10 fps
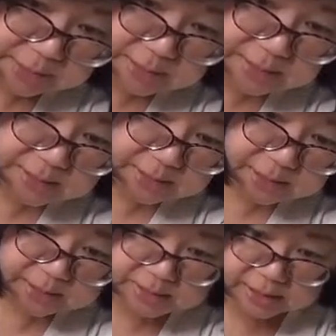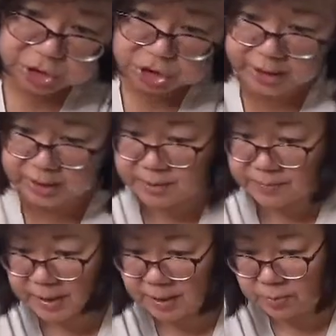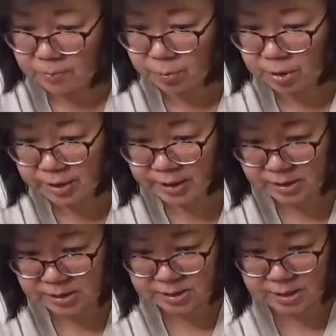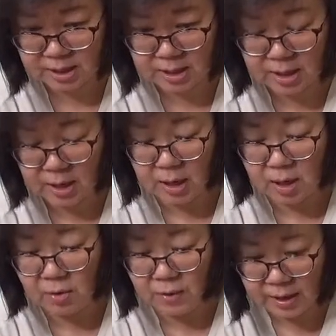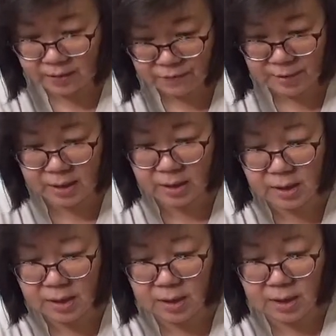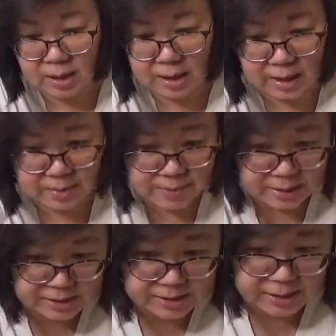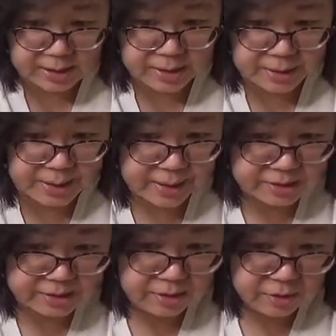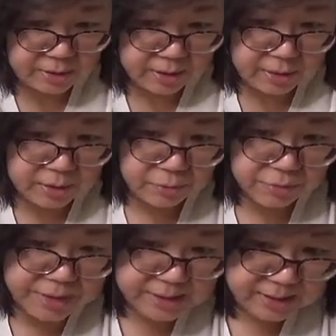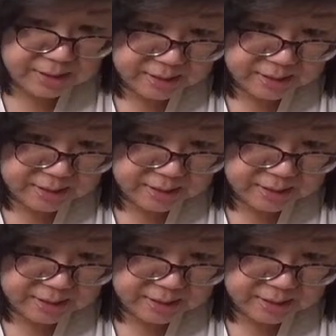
this is a China-made product. However, I must say that in the recent